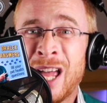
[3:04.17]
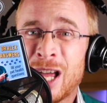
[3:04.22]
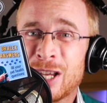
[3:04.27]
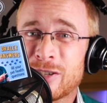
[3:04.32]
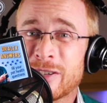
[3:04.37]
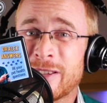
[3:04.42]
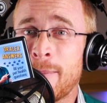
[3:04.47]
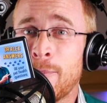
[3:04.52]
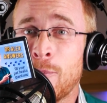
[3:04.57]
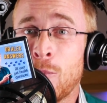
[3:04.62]
and
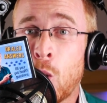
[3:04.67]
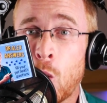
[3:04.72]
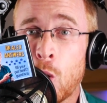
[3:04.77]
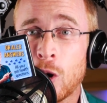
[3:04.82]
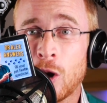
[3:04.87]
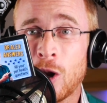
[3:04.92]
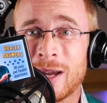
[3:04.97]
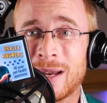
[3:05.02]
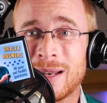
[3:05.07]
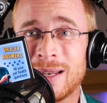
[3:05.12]
so they're more
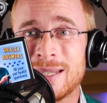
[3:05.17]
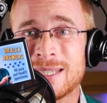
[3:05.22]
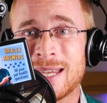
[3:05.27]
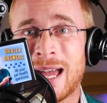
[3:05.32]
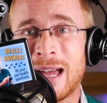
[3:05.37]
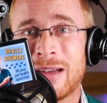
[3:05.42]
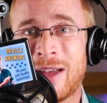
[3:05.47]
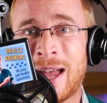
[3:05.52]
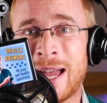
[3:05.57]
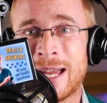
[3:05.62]
likely to
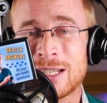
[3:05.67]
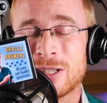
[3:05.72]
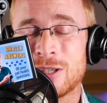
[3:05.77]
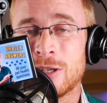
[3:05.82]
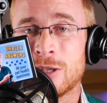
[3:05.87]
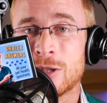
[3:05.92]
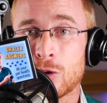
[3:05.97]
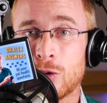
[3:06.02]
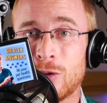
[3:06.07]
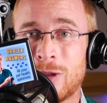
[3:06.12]
have accidents,